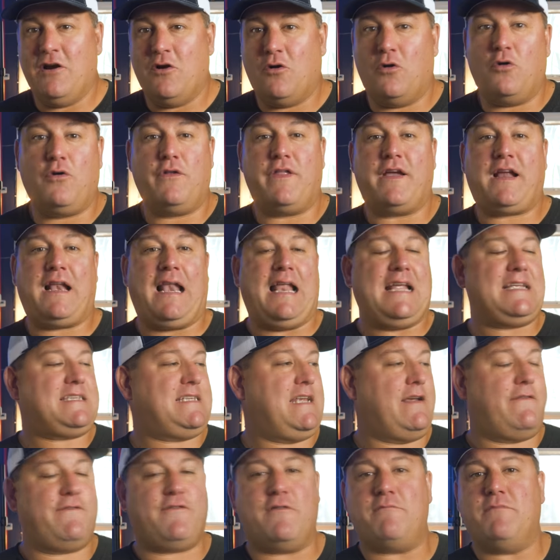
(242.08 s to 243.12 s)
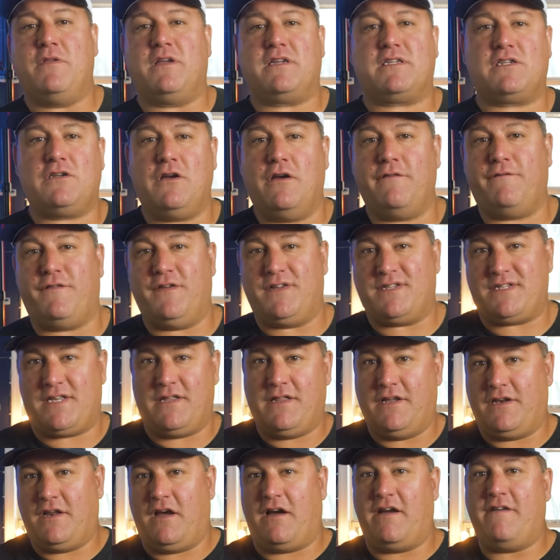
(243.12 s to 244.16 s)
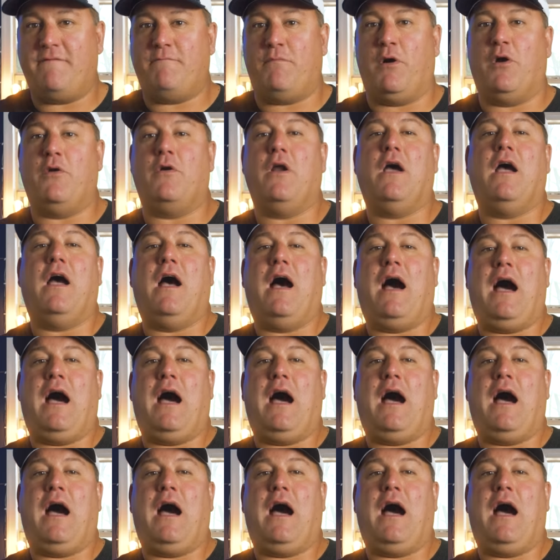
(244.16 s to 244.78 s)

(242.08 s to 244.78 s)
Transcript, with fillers: or the classic from the surface to the dive boat